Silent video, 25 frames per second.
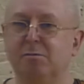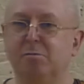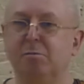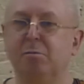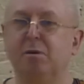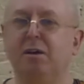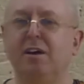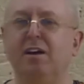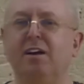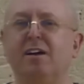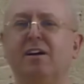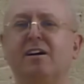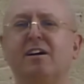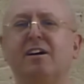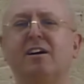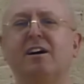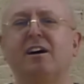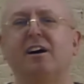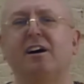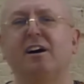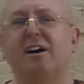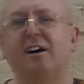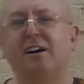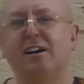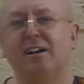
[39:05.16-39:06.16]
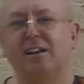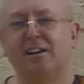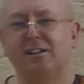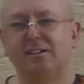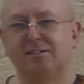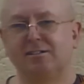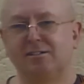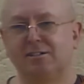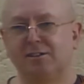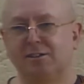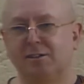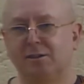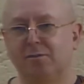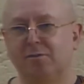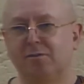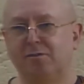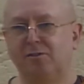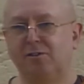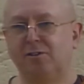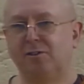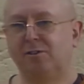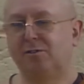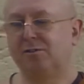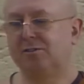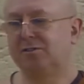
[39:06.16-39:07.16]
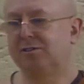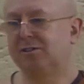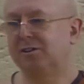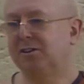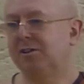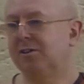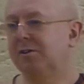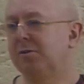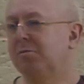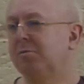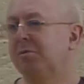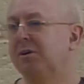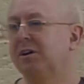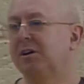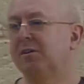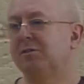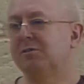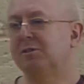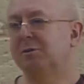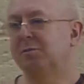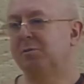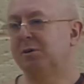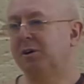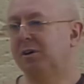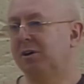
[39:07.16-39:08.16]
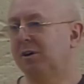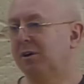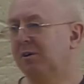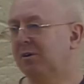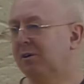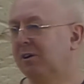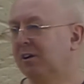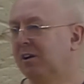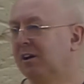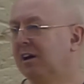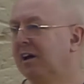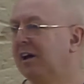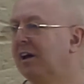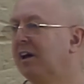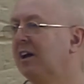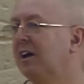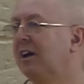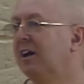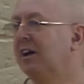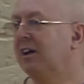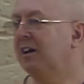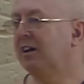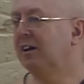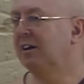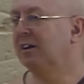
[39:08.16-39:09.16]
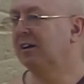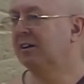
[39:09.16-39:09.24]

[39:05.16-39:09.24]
Be kind to the future. You'll be able to be okay.